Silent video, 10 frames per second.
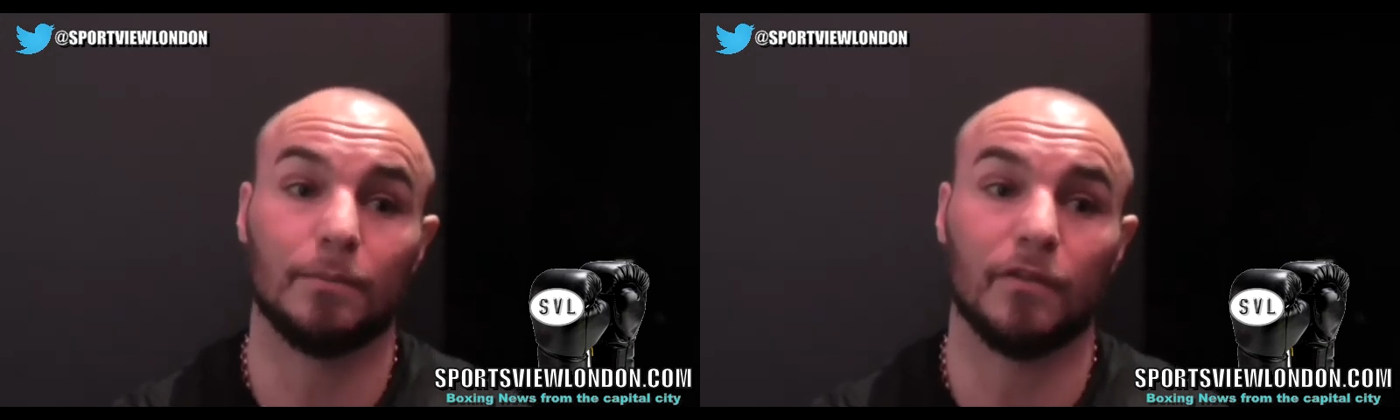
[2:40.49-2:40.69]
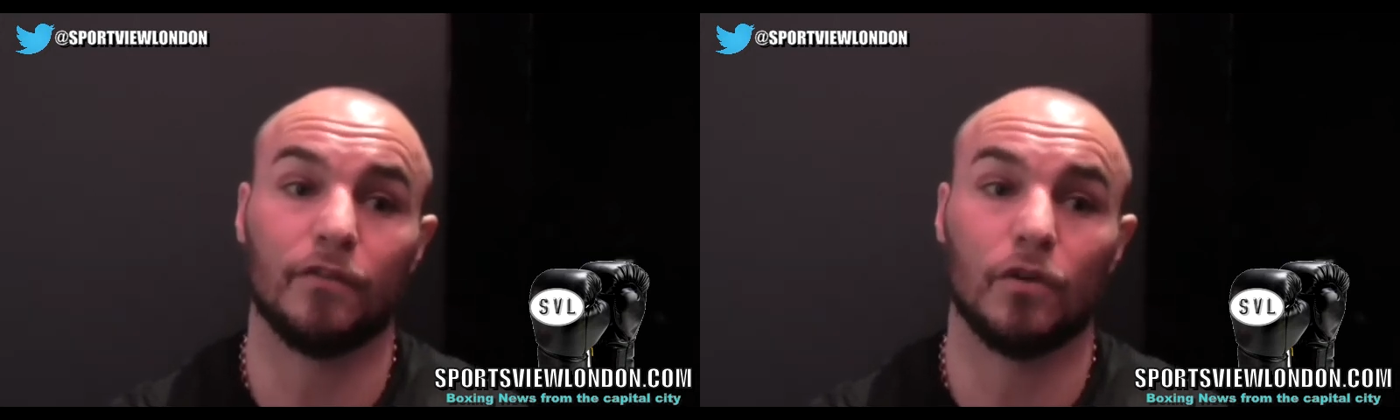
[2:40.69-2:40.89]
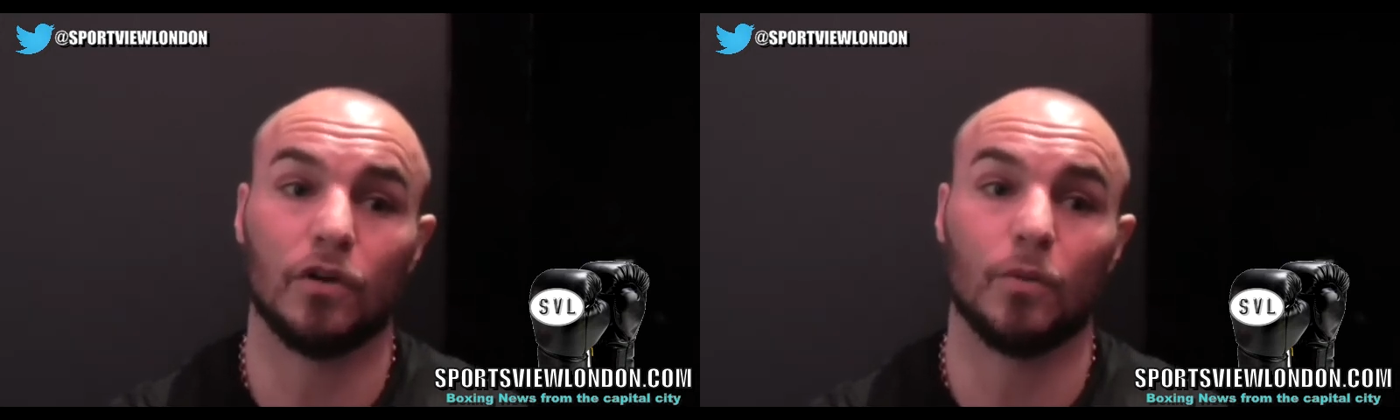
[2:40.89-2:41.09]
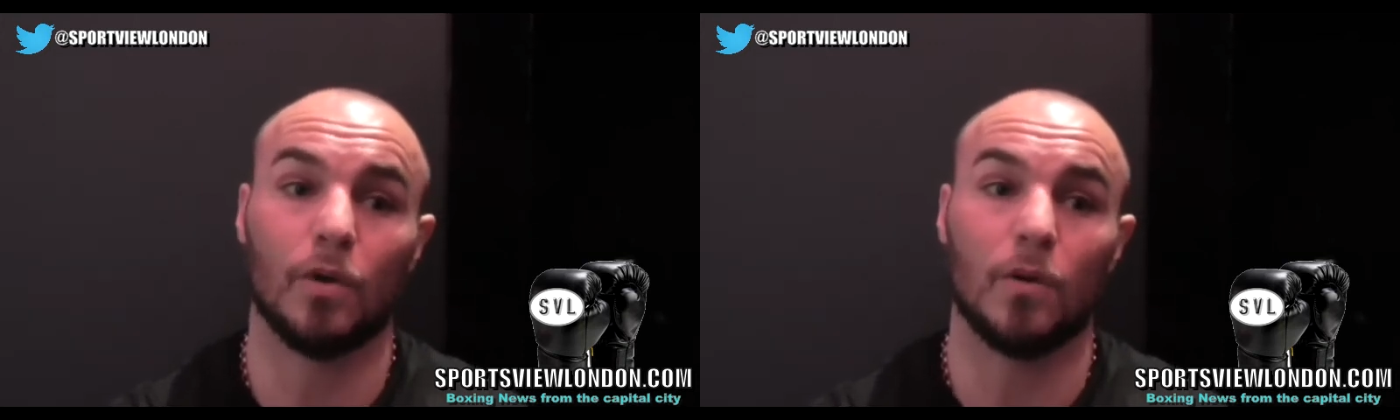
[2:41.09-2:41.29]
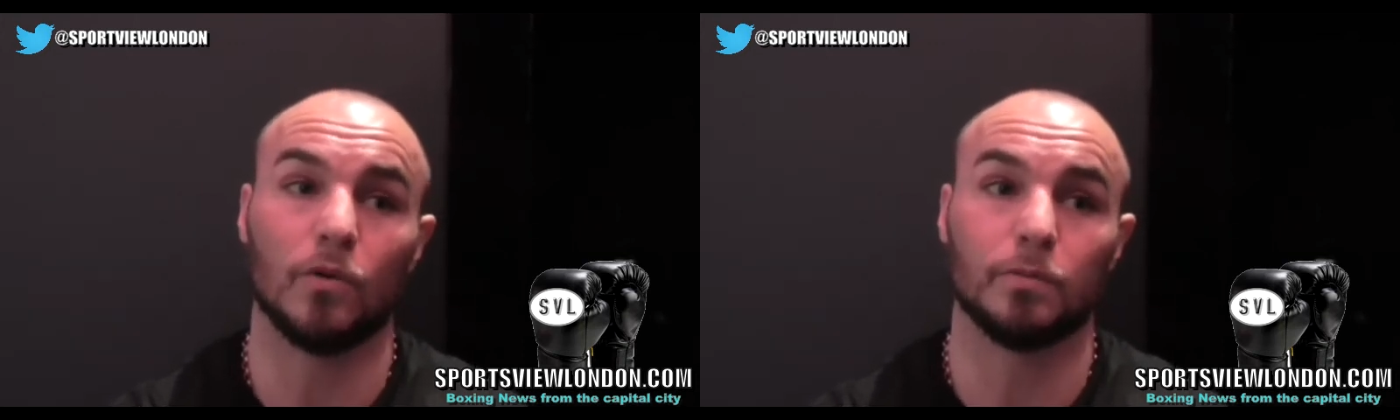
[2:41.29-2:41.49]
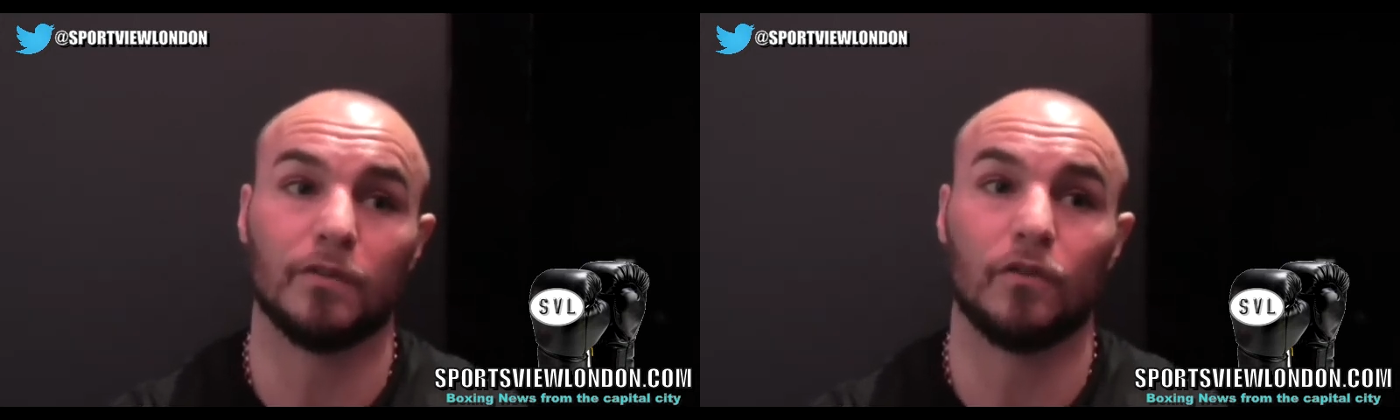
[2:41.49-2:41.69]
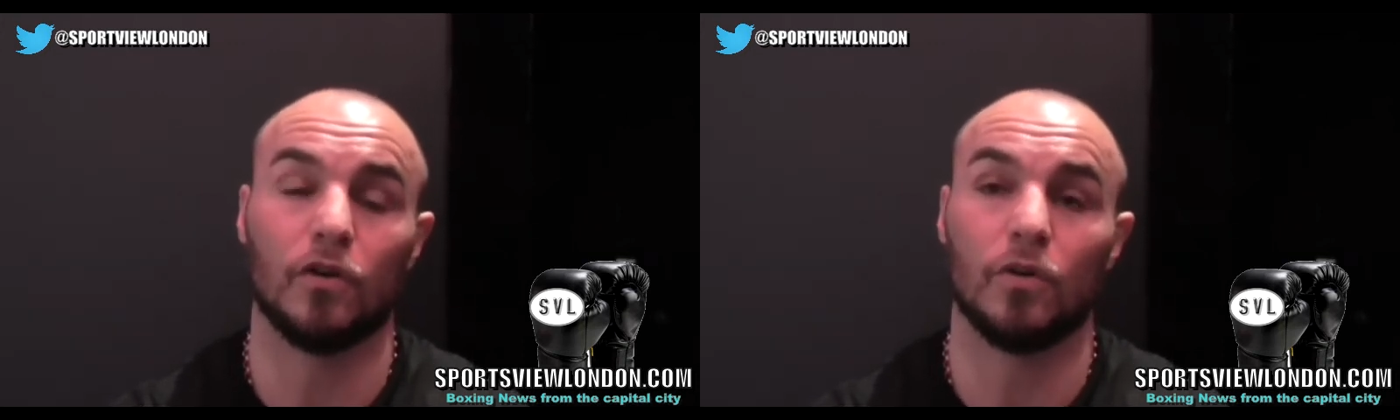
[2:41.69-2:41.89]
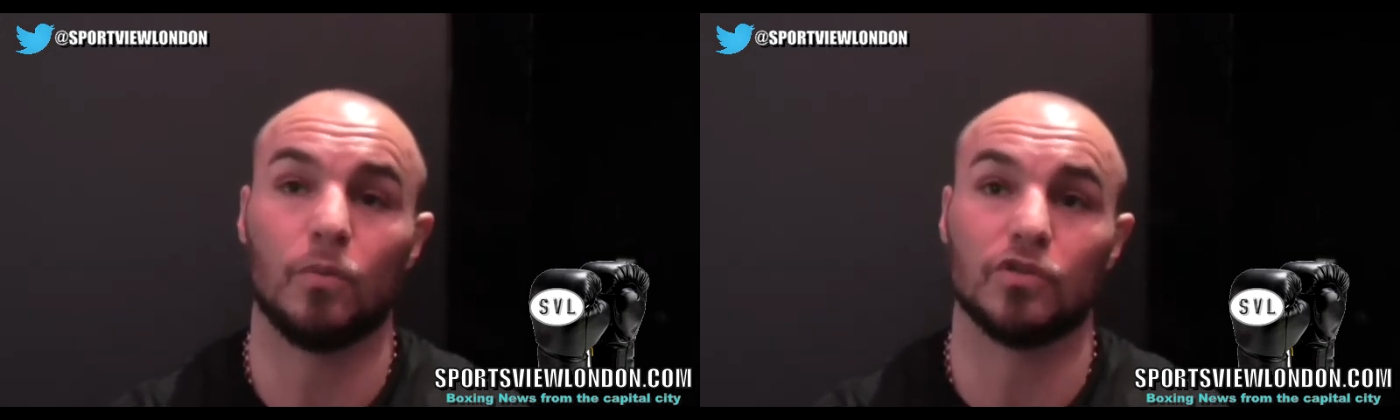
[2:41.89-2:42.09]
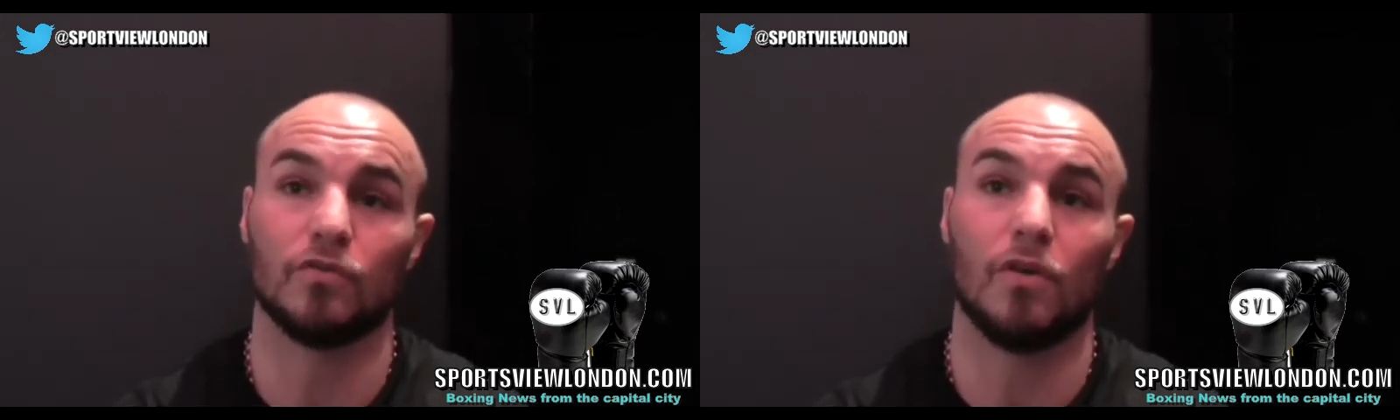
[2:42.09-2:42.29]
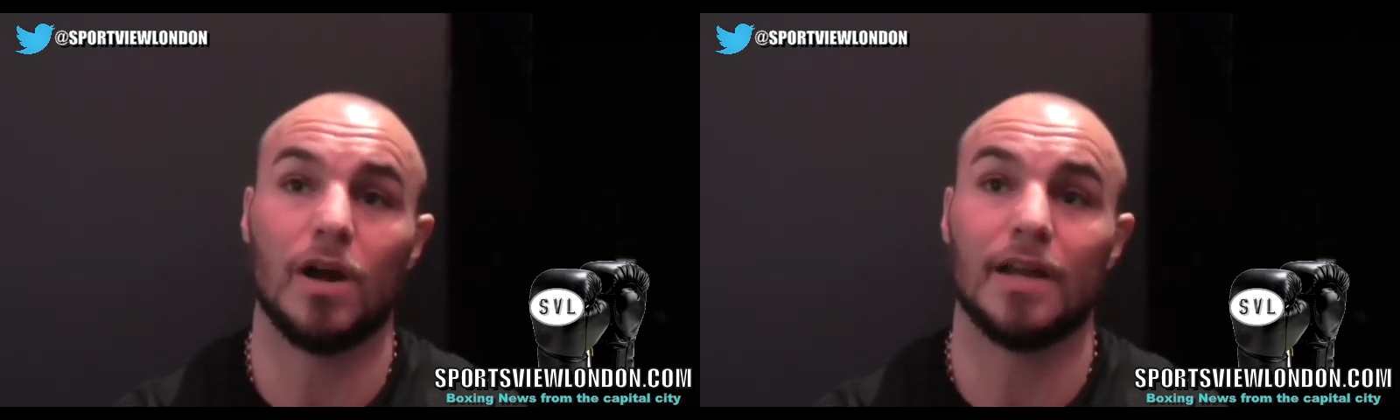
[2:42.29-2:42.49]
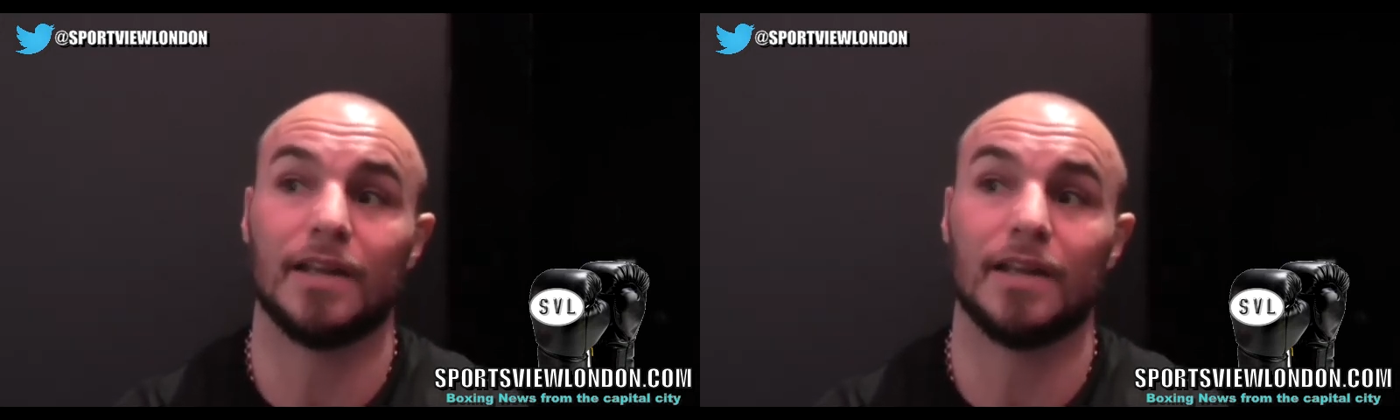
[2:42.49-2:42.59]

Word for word: before and where I was before wasn't what